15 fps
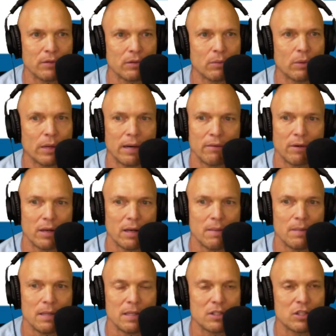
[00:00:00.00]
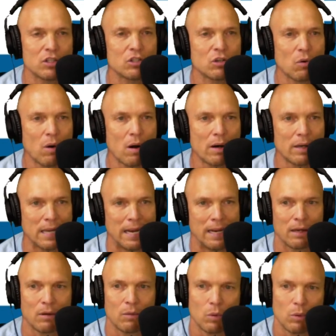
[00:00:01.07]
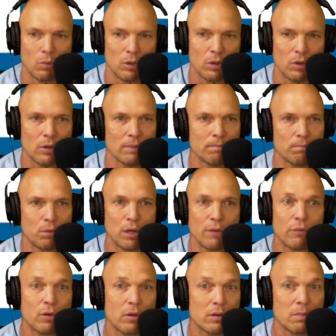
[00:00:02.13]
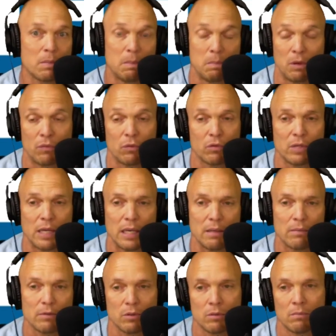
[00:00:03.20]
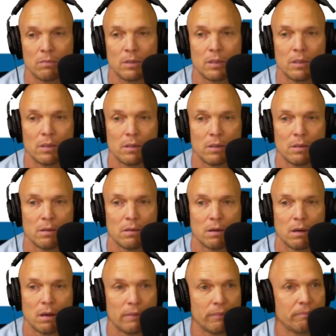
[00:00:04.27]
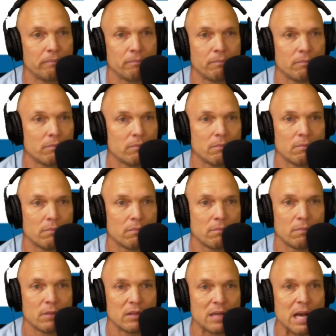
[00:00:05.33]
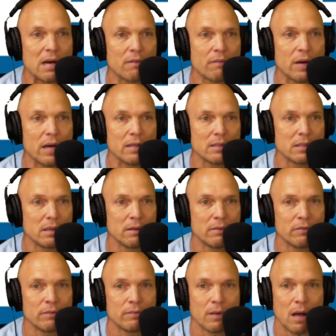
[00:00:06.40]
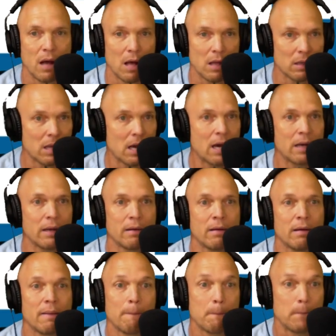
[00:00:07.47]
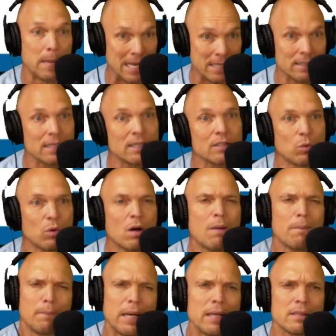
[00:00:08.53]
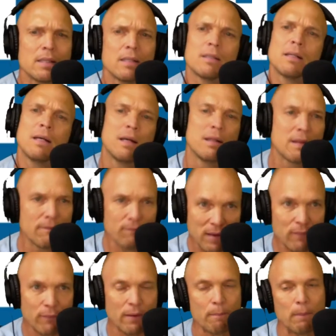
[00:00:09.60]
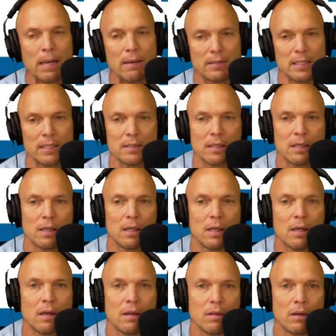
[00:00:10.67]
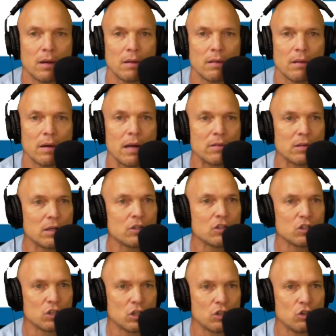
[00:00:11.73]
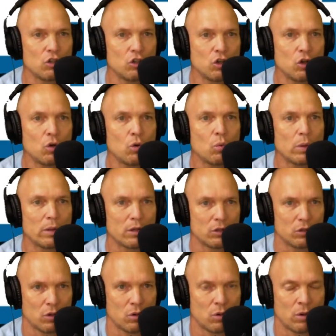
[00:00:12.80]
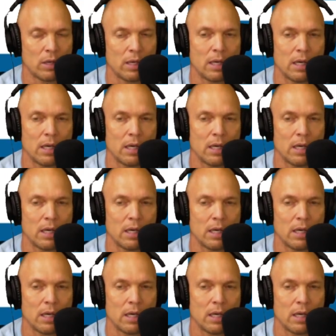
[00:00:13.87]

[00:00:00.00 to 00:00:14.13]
or whatever. I mean, this is so archaic of what we're doing. Beautiful. It's going to be beautiful stadiums on the sacrifice of a lot of peasants. We'll call them peasants. The FIFA peasants. They're out there just to do what they're told